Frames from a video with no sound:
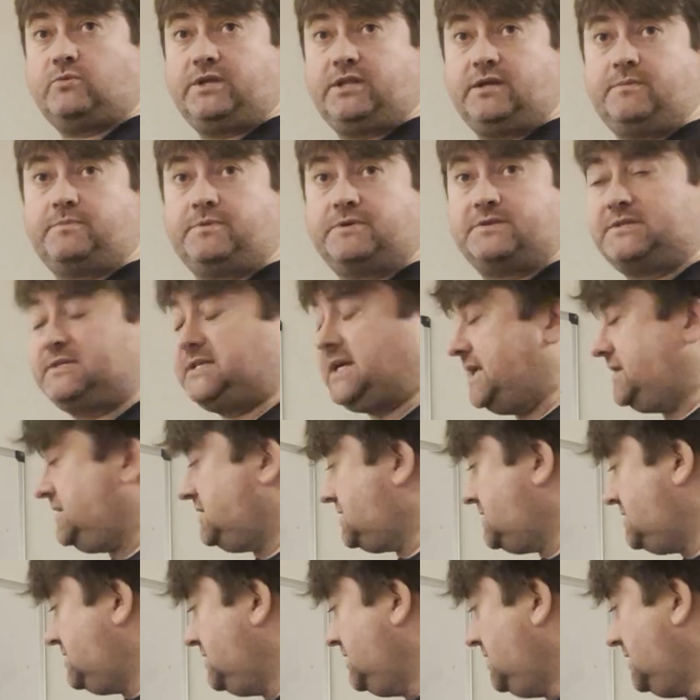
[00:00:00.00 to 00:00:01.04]
with a
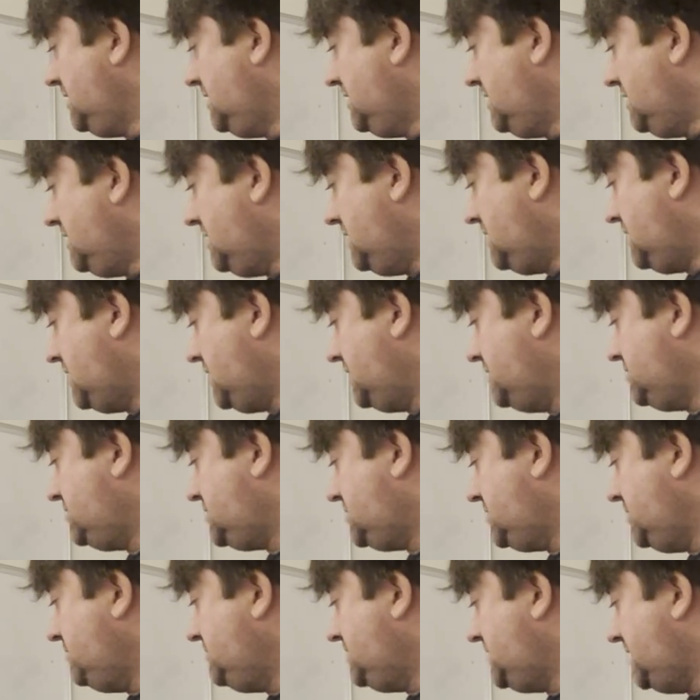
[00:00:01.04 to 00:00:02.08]
%, and
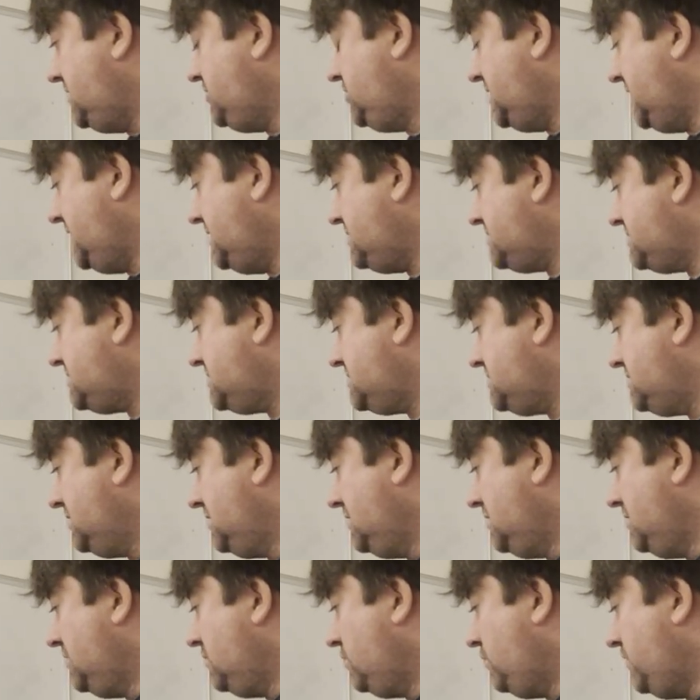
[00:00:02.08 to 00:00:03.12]
2 digits,
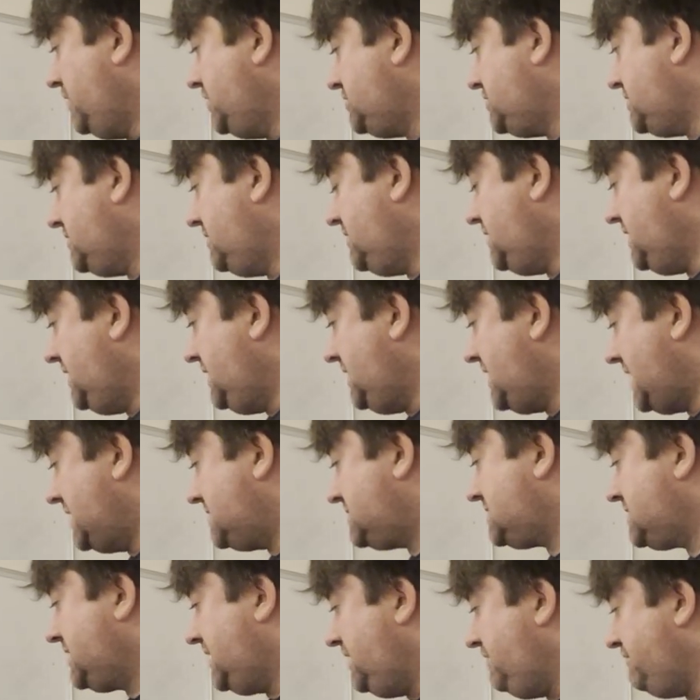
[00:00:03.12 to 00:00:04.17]
which are the
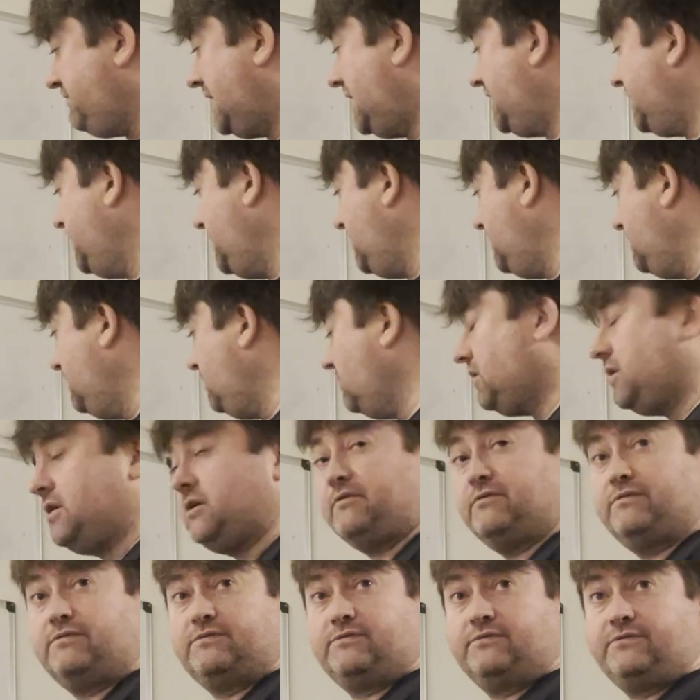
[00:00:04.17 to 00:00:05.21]
ASCII value
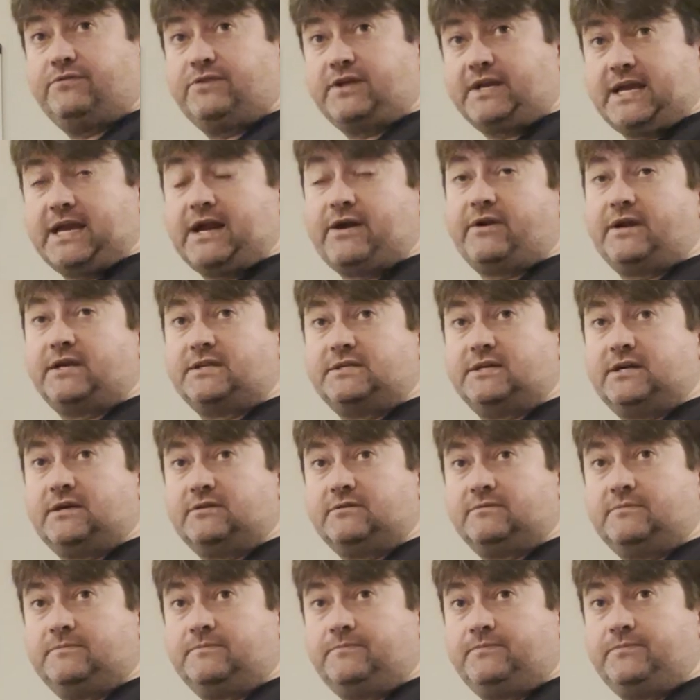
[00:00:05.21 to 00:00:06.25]
of the character.
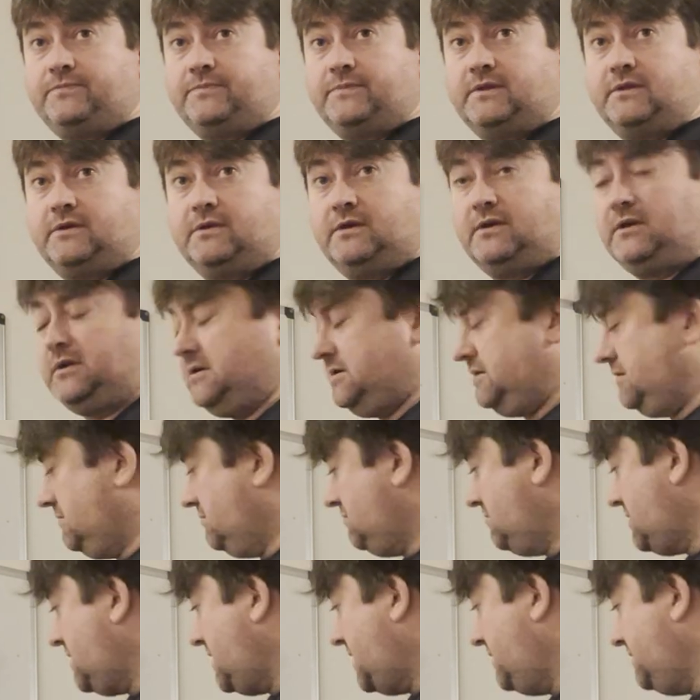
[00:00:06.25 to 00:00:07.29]

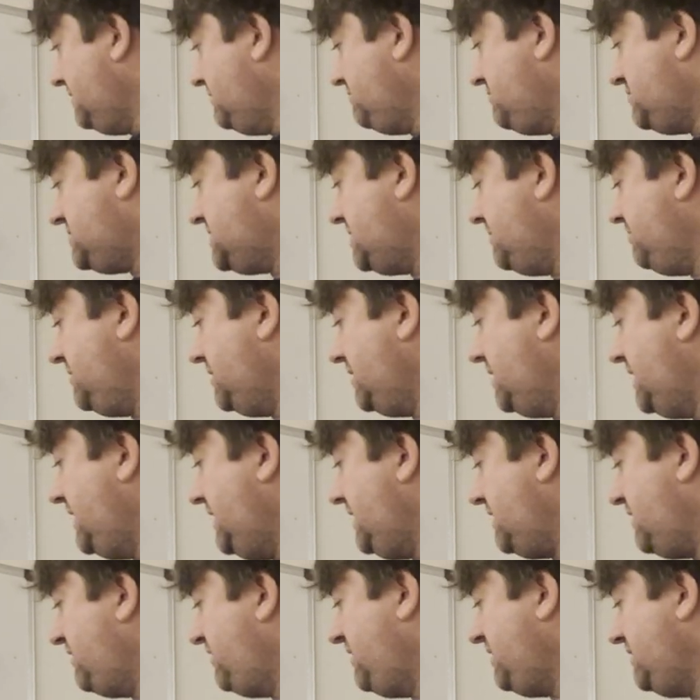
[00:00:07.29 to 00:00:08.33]
And
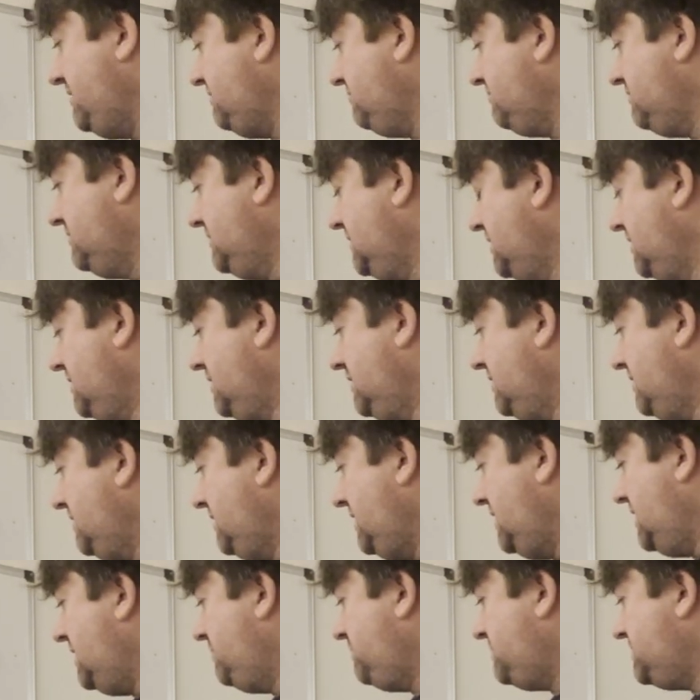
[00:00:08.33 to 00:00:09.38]
similarly, I think,
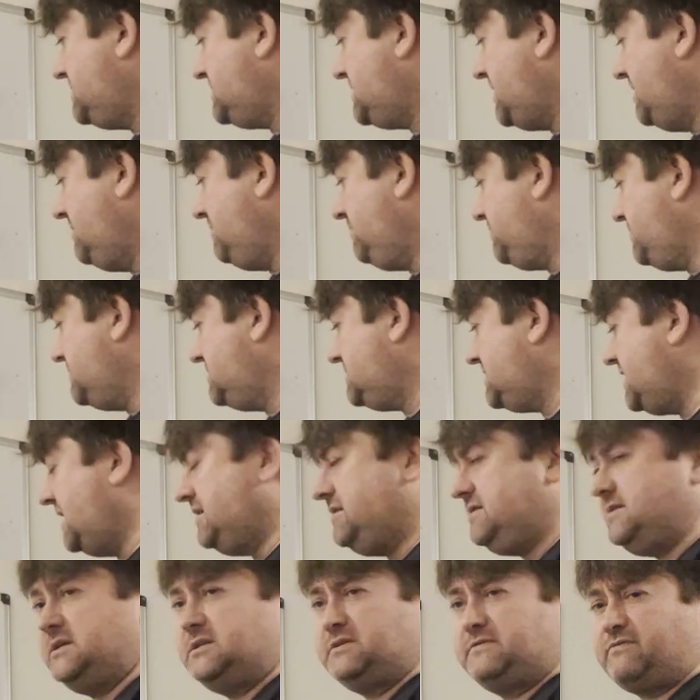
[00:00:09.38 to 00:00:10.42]
you know,
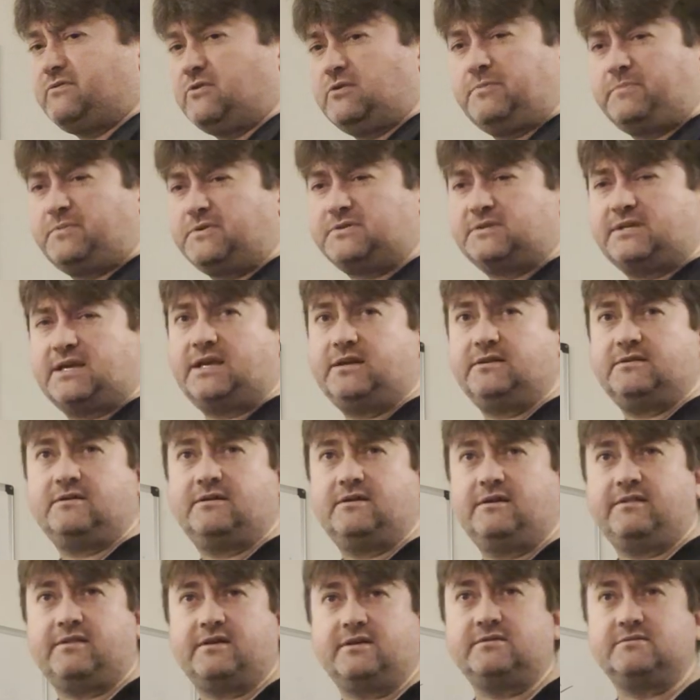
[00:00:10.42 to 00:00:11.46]
percent is for a %,
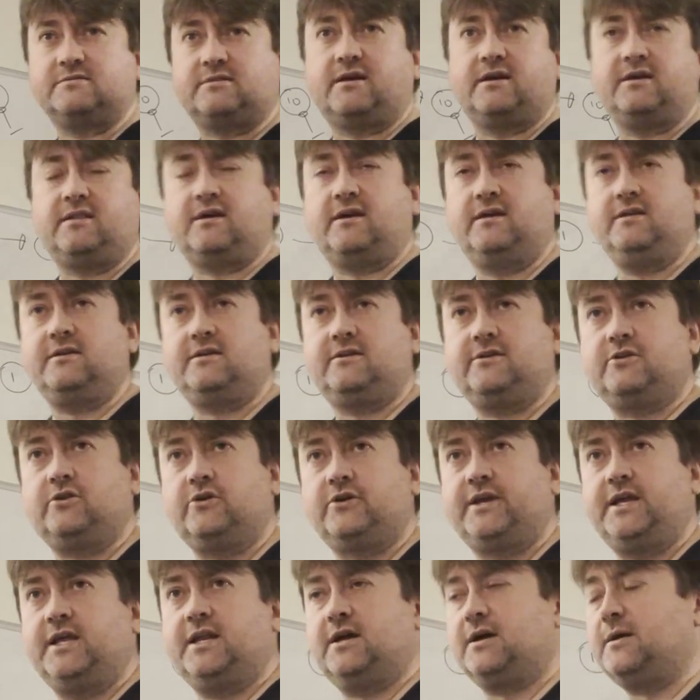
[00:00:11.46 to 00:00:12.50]
and things like that. You could
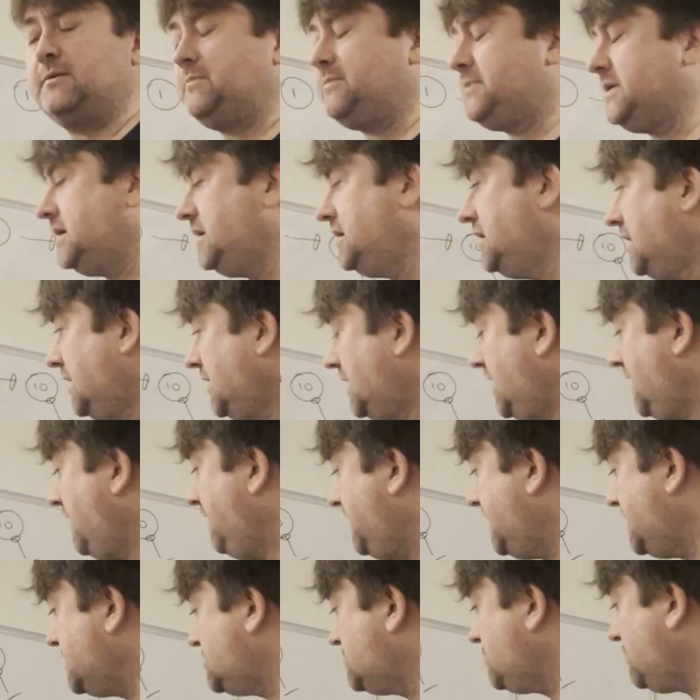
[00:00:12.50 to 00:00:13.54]
look it up, but
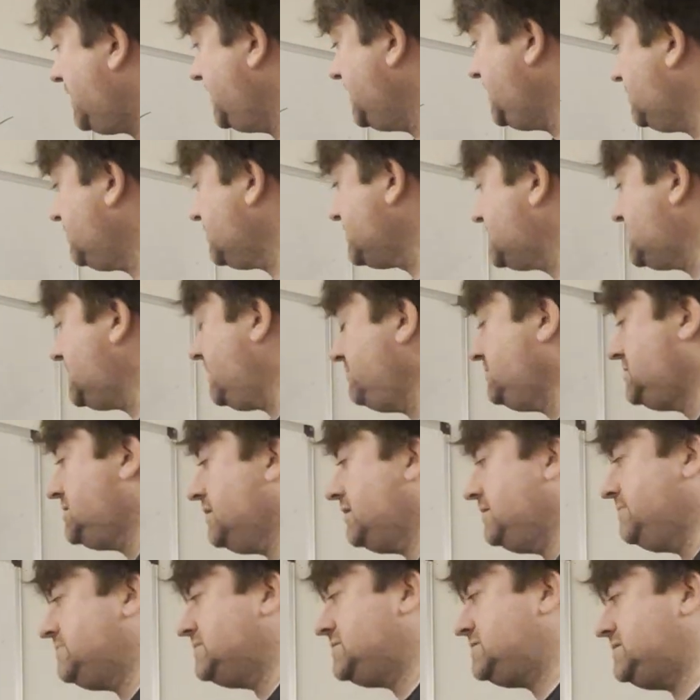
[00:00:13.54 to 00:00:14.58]
that's why you will
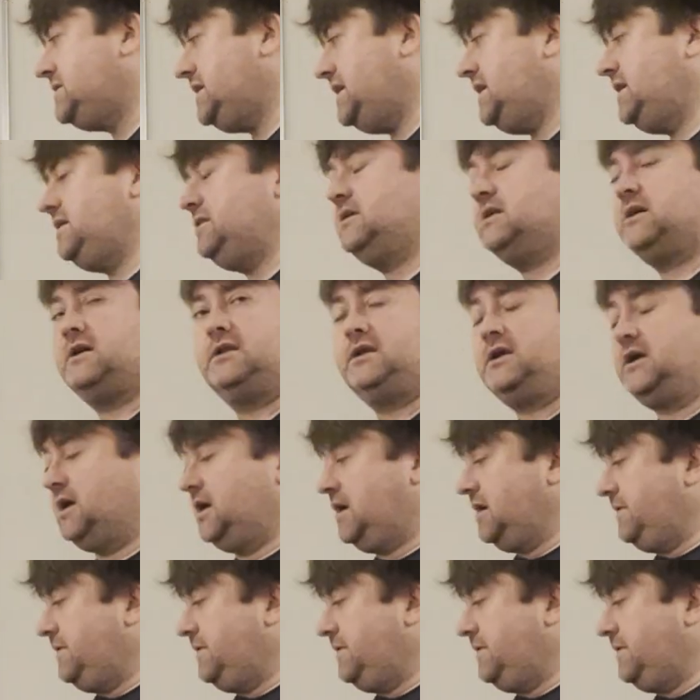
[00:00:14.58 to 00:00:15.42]
sometimes see that